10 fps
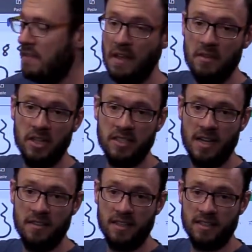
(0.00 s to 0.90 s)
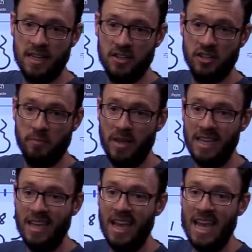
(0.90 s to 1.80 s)
then they're inside the extension of
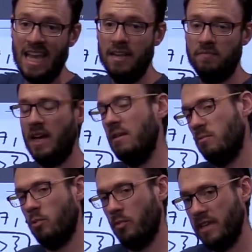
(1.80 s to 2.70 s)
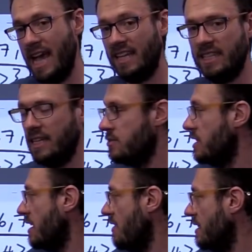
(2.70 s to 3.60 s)
B, the x things are inside